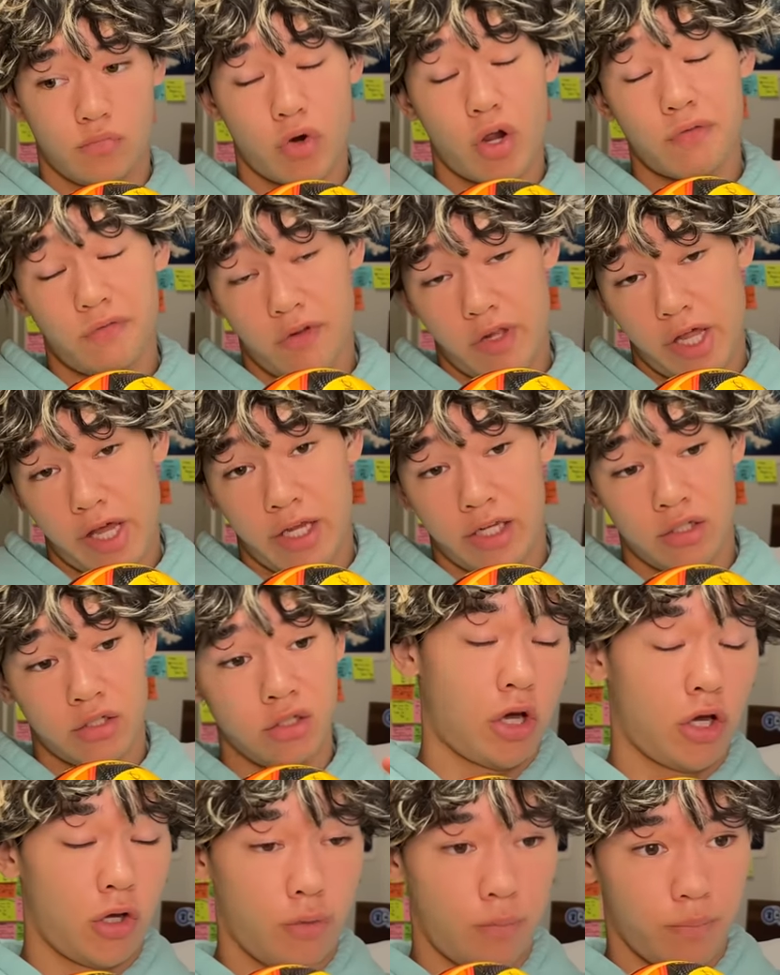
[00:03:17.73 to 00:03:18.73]
Red flag.
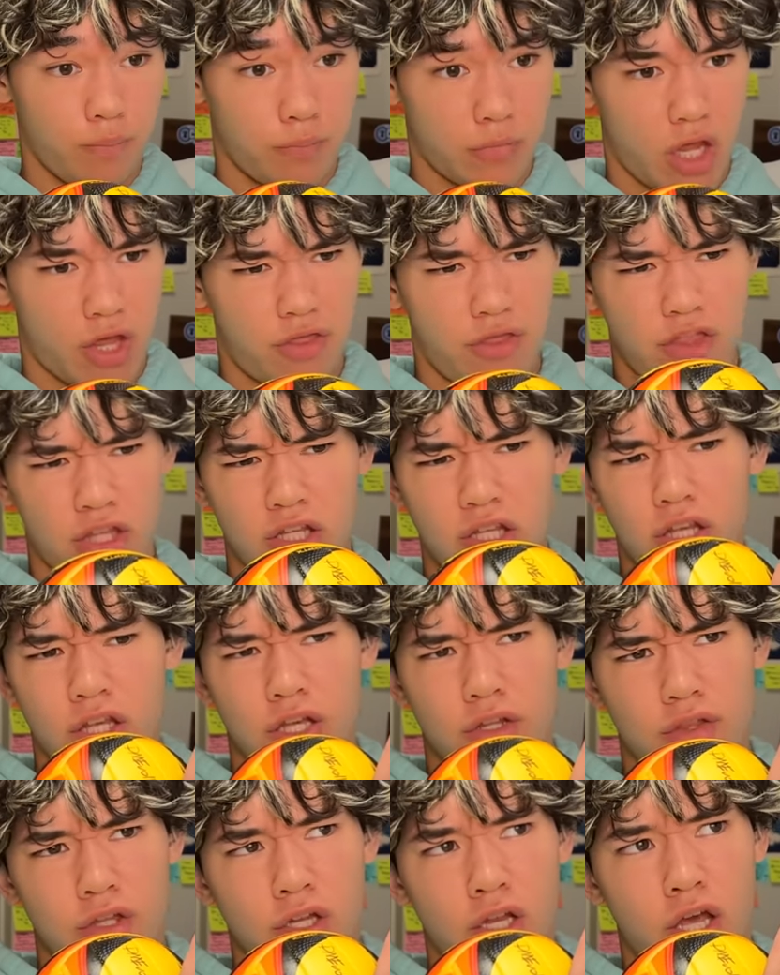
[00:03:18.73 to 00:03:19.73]
Um, I think he
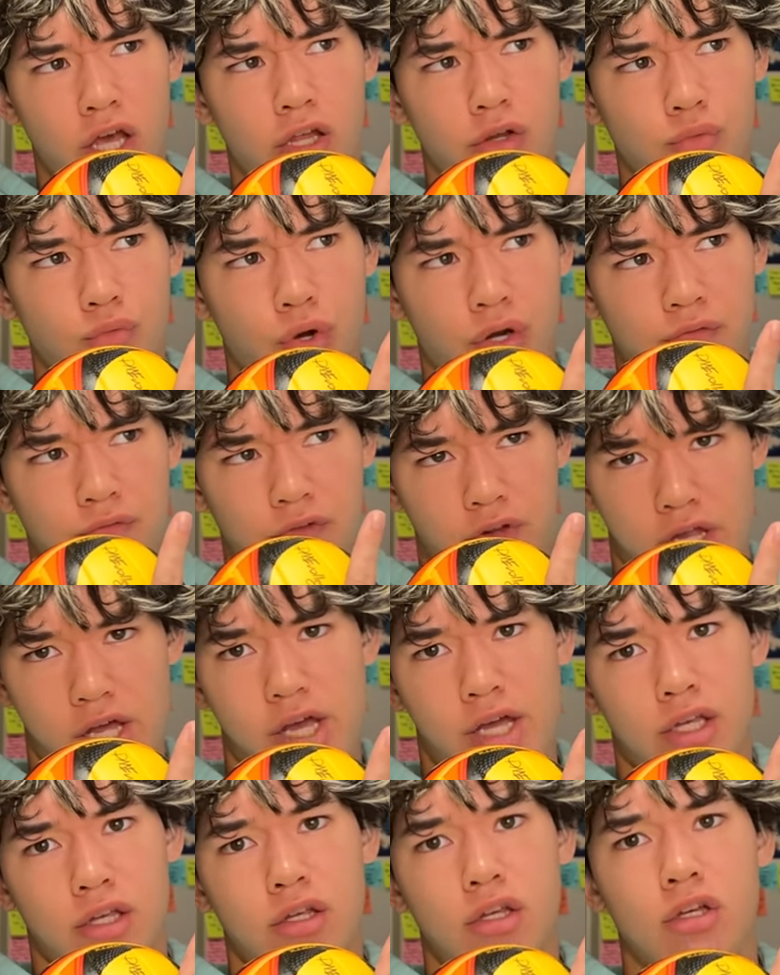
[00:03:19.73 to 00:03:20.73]
hit the net. Red
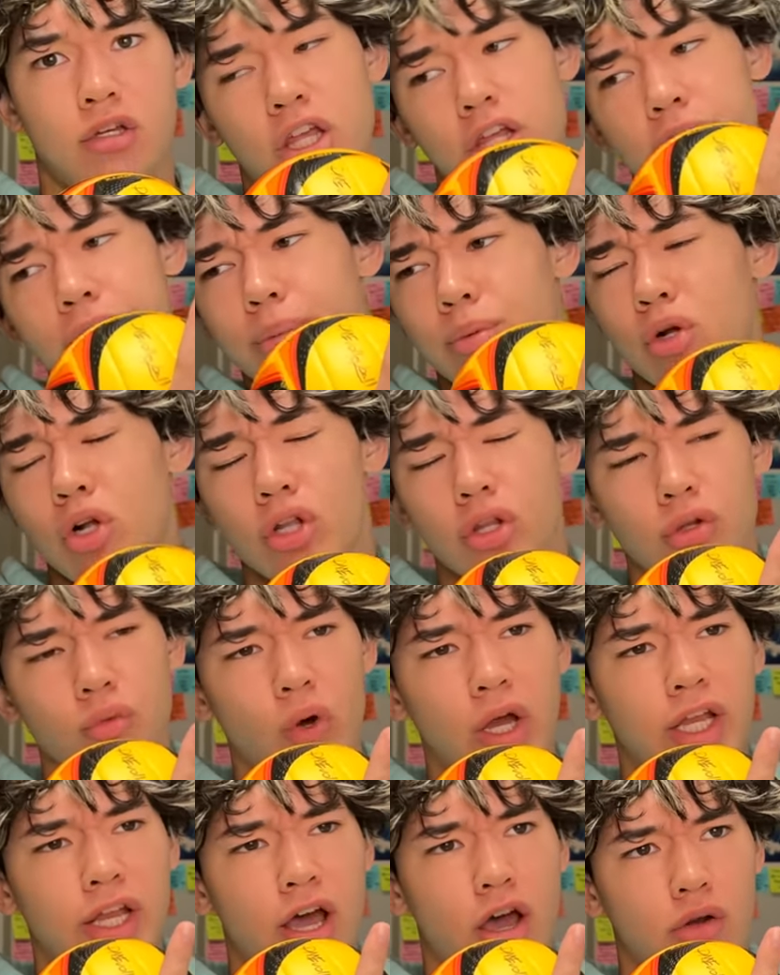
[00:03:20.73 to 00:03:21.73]
flag. He hit the ball on the
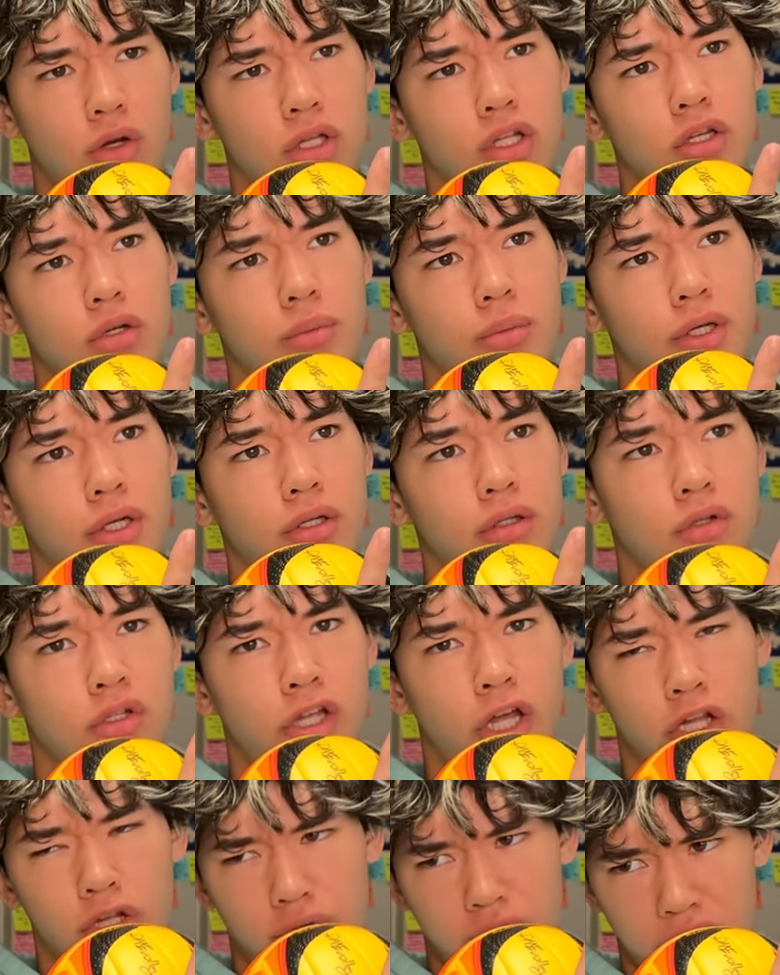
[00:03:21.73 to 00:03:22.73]
way down a little bit.
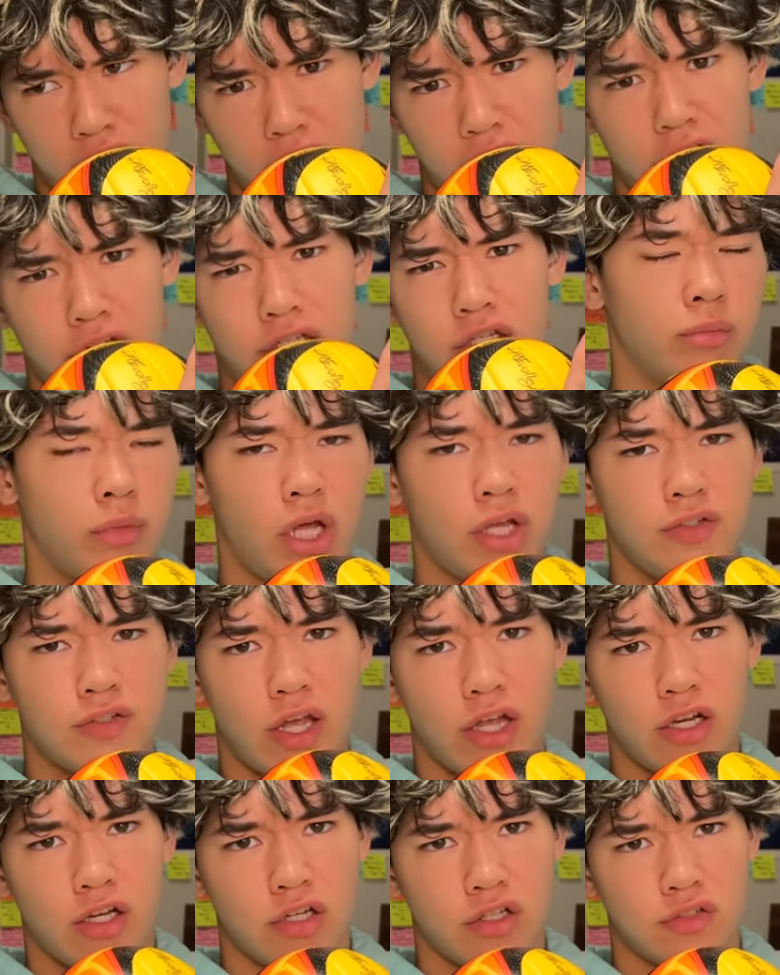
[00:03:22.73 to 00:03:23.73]
Yellow flag. Nice
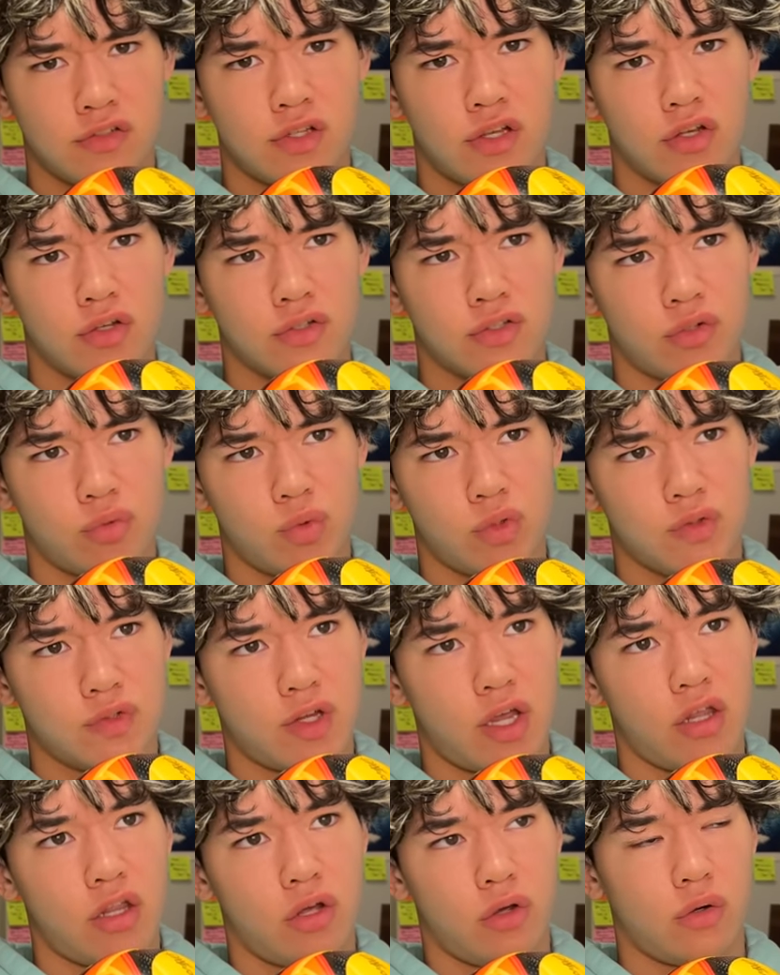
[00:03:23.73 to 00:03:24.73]
editing skills, I will
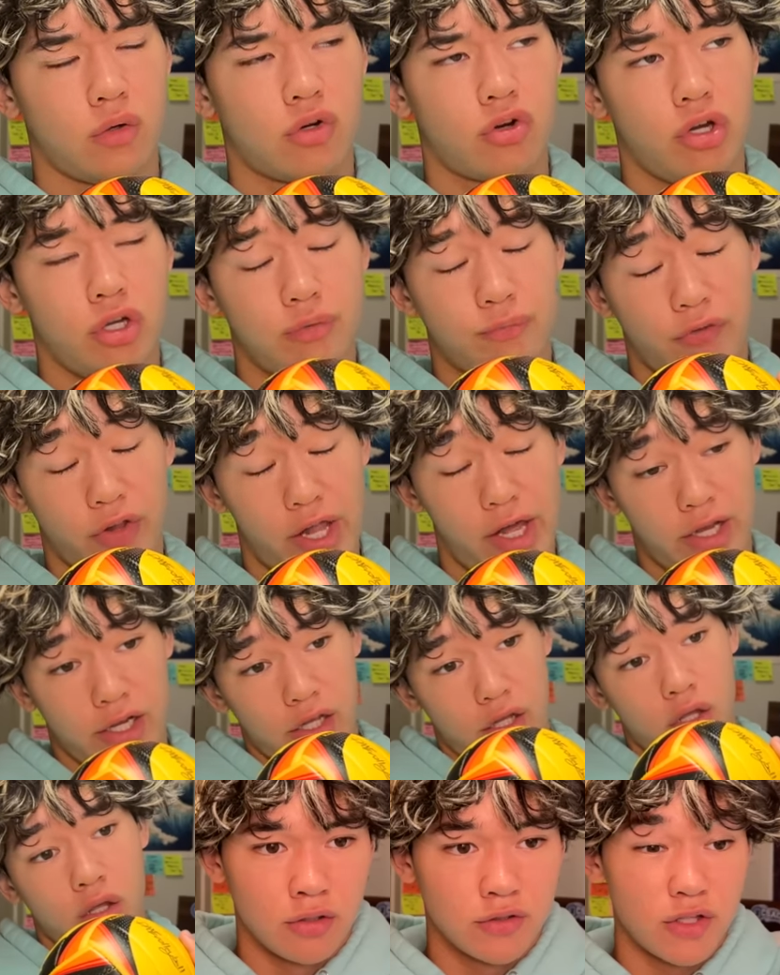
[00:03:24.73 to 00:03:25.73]
say though. Green
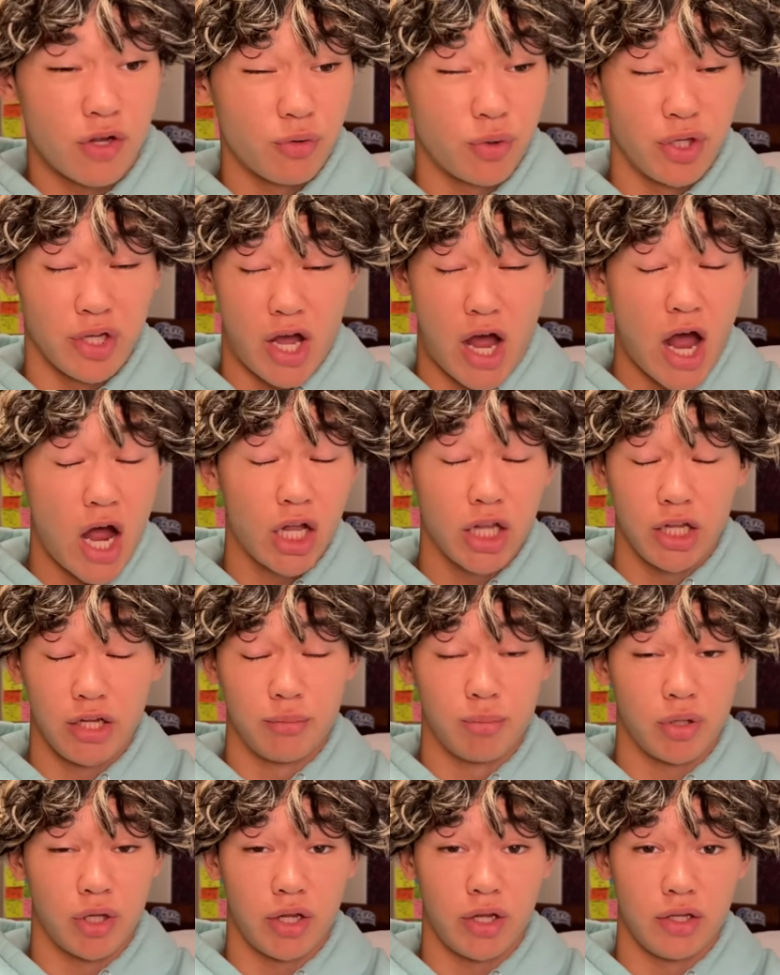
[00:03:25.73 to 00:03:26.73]
flag. It's not really a
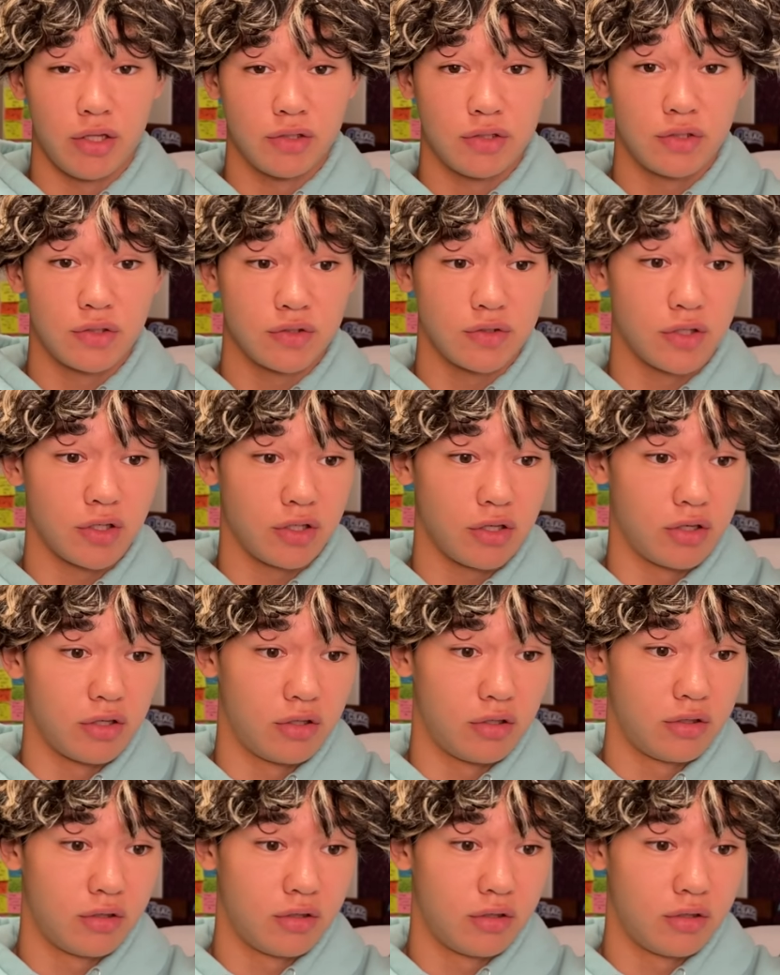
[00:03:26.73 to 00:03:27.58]
highlight play. It's just like a.